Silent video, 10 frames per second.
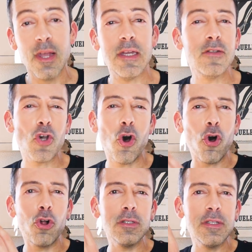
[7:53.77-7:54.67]
it's
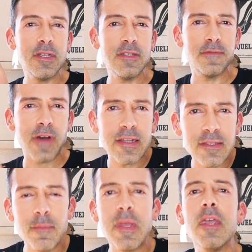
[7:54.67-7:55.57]
all this
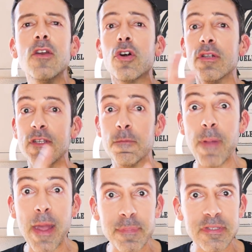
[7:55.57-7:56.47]
vitamin or this
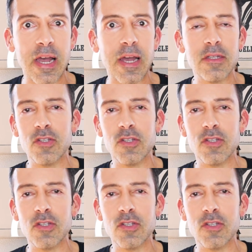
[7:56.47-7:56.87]
peptide.